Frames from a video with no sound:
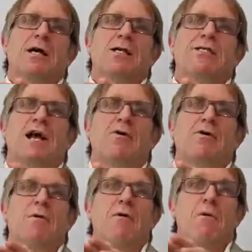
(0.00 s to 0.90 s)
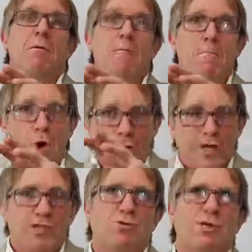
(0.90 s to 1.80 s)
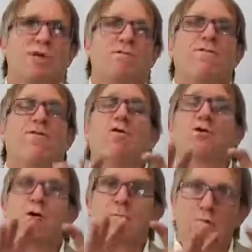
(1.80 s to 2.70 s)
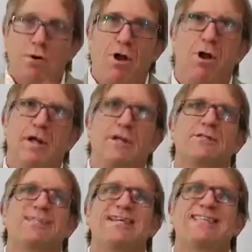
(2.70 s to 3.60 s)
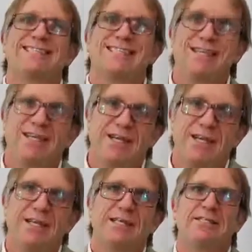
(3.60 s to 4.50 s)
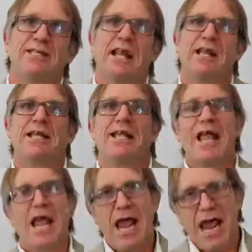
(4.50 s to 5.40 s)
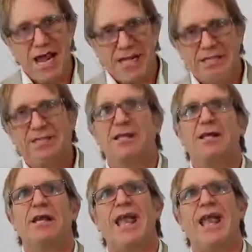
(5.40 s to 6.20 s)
So monitoring for compliance is key to getting anything